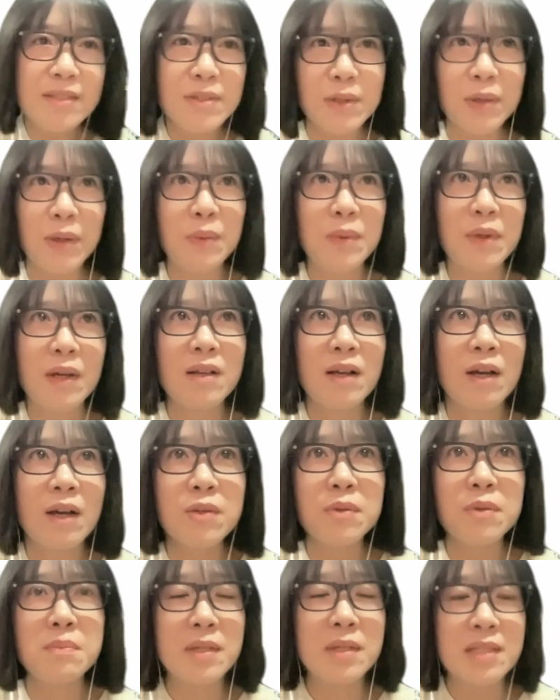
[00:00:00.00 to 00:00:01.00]
a
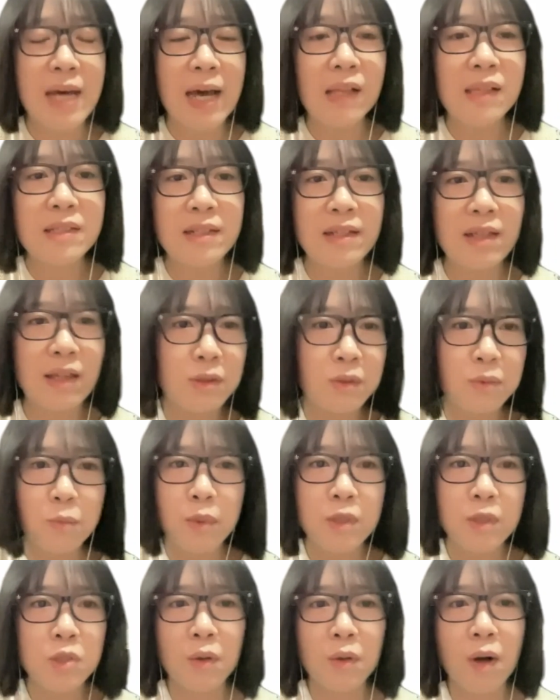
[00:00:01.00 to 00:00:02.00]
good mentality that
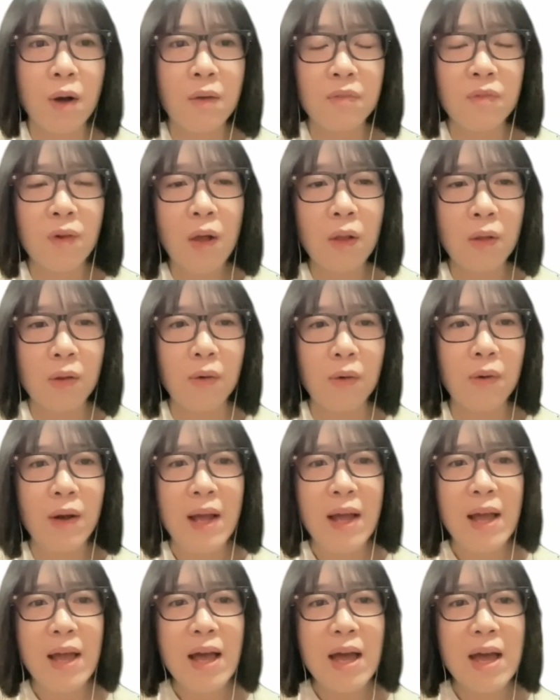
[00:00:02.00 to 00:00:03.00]
we should all follow.
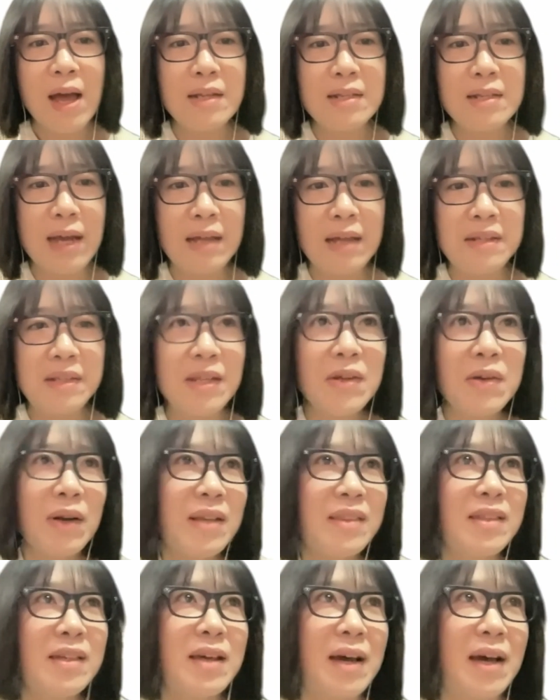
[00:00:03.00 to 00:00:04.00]
And here,
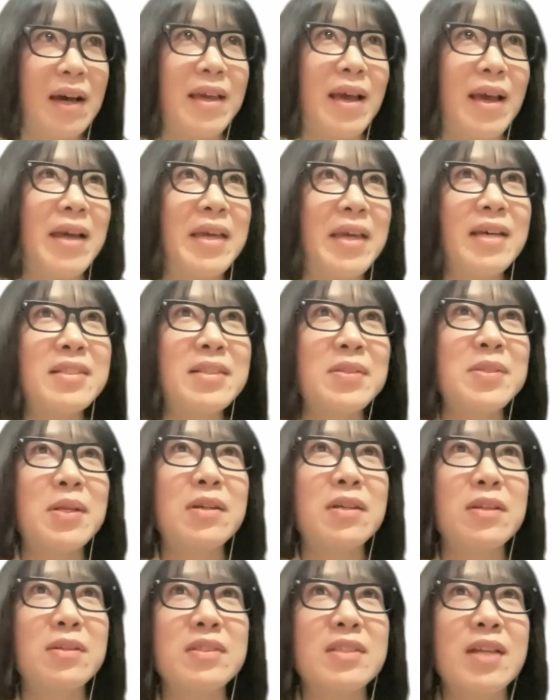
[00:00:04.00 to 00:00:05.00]
I think, I guess it's a
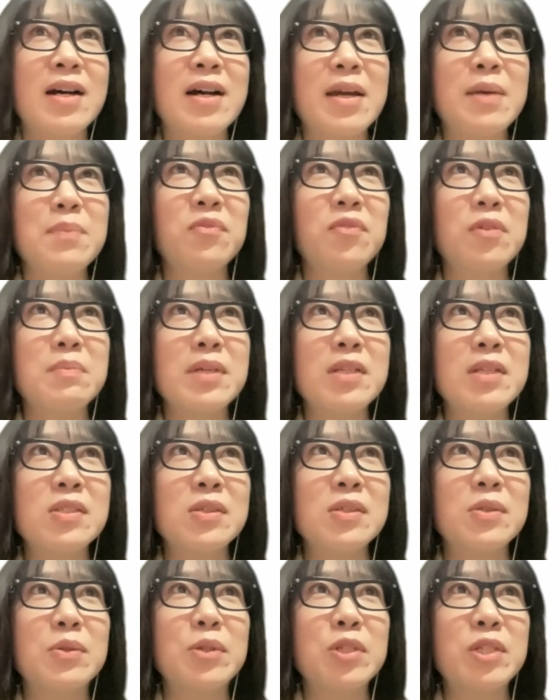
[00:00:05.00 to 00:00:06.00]
good time for me
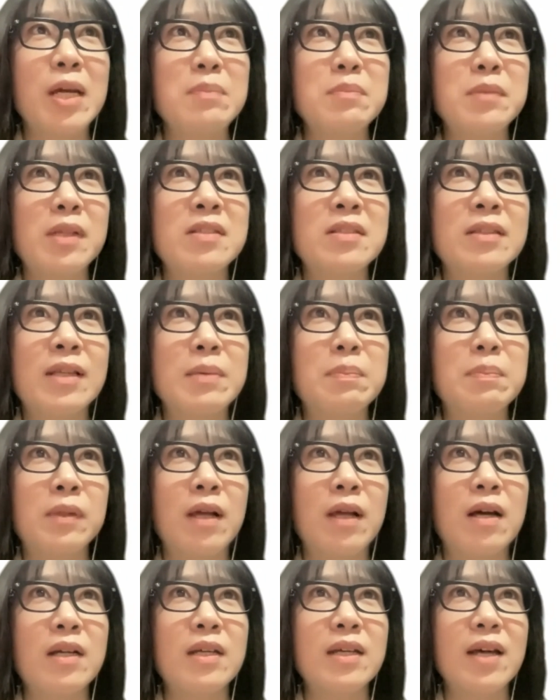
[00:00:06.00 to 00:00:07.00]
to shamelessly
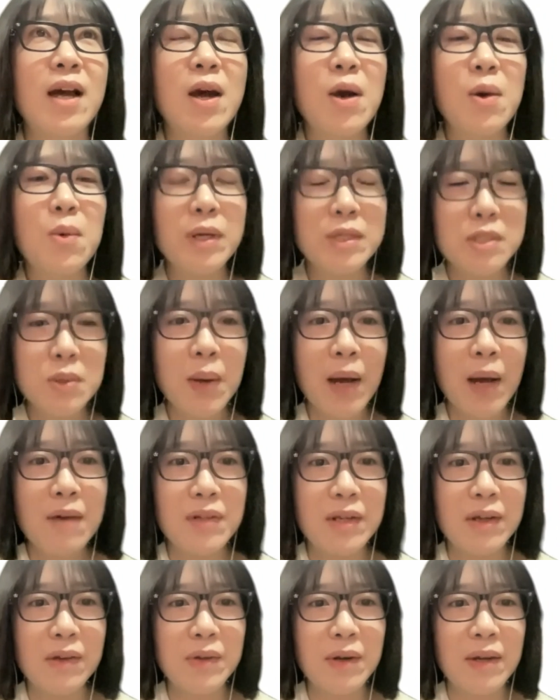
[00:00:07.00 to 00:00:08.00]
plug. We do have
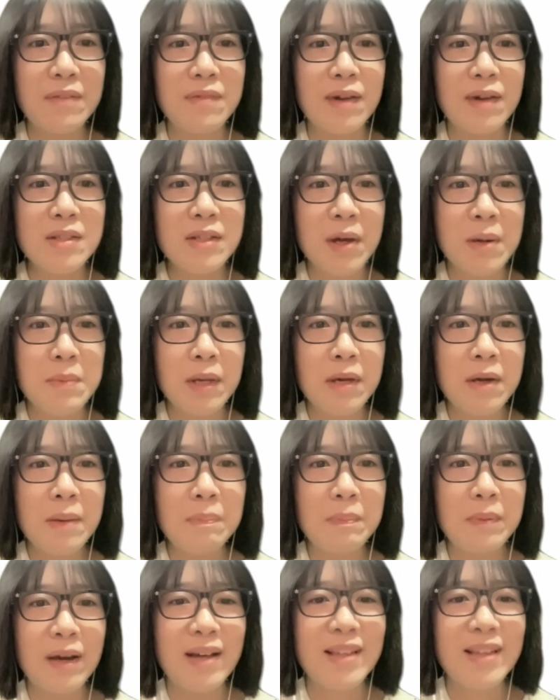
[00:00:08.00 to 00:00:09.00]
another event coming up
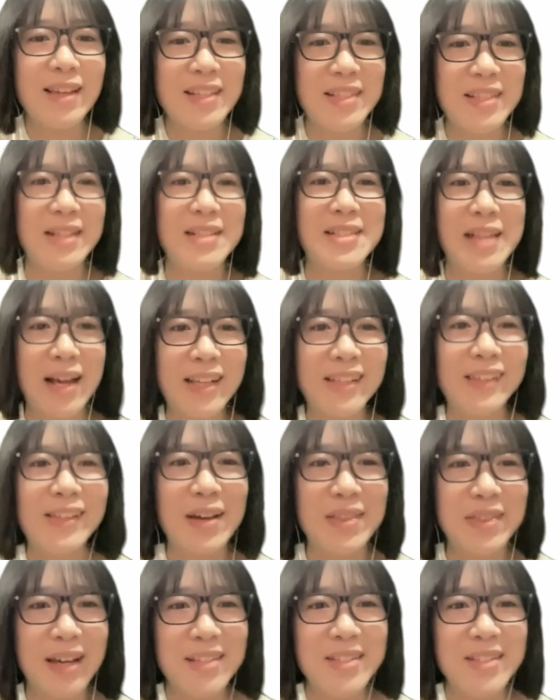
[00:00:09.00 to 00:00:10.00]
that's exactly
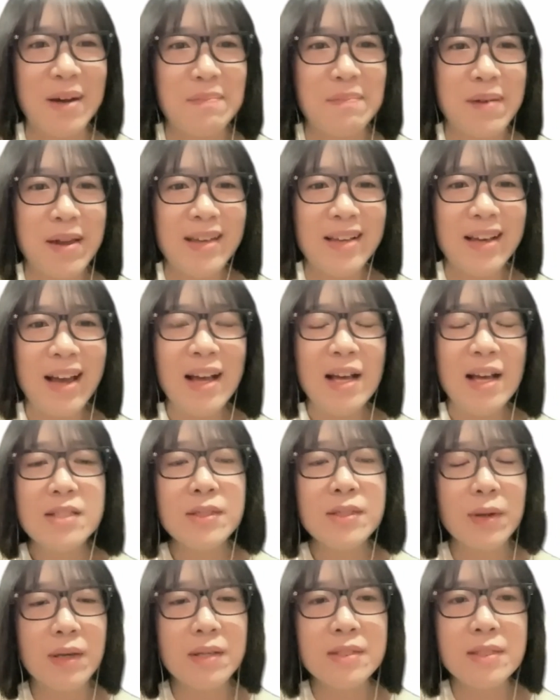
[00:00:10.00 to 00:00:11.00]
on that topic.
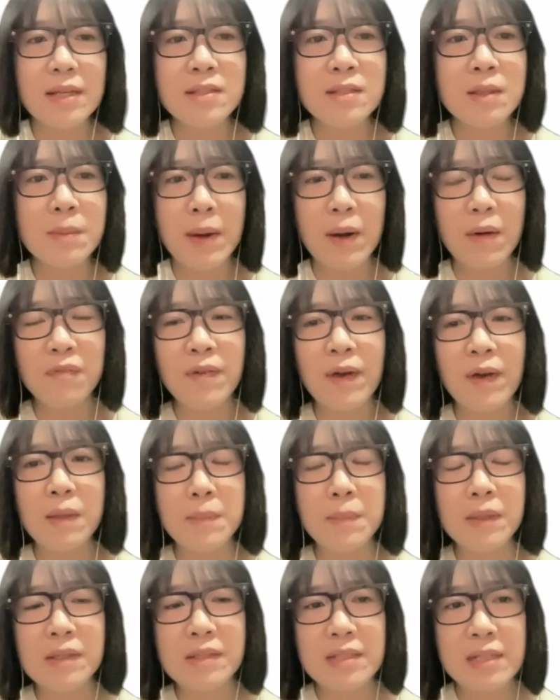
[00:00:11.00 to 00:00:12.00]
So it's about
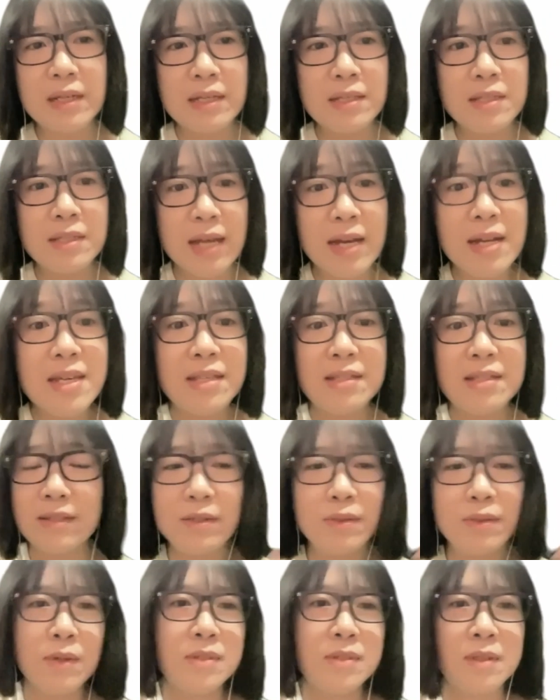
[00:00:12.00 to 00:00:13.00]
fallibility in science.
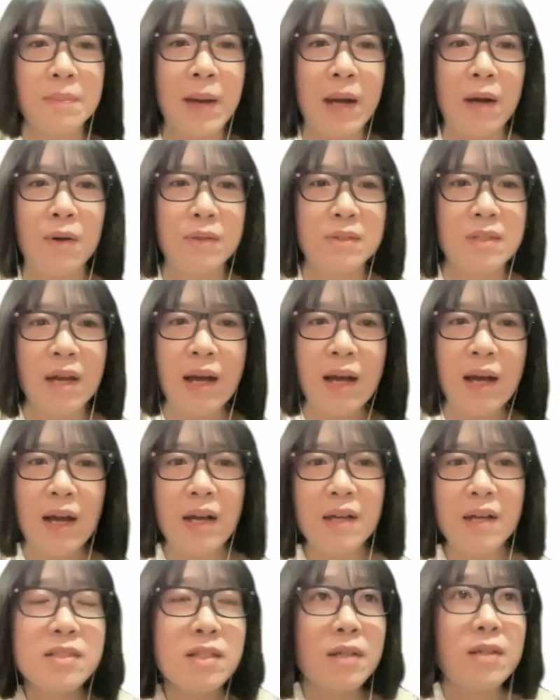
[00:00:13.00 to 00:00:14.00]
So it's about
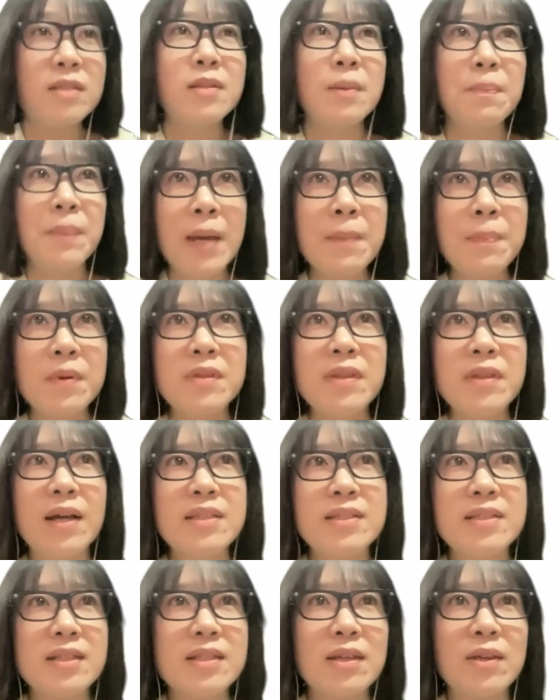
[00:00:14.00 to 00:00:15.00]
it's a paper
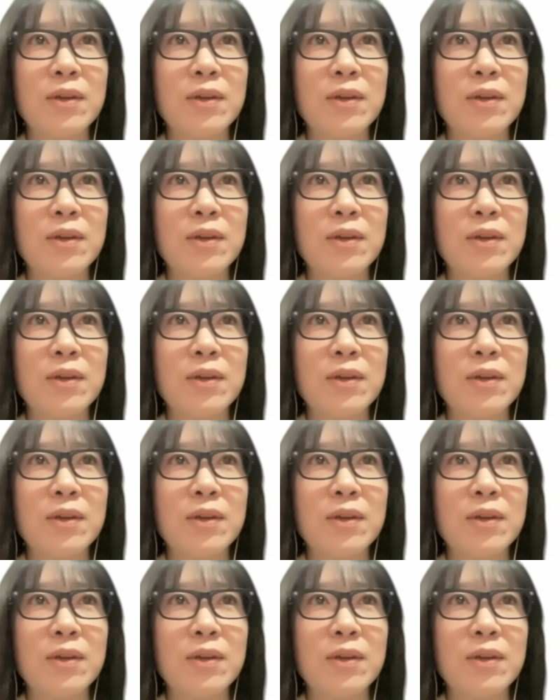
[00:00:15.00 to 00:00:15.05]
that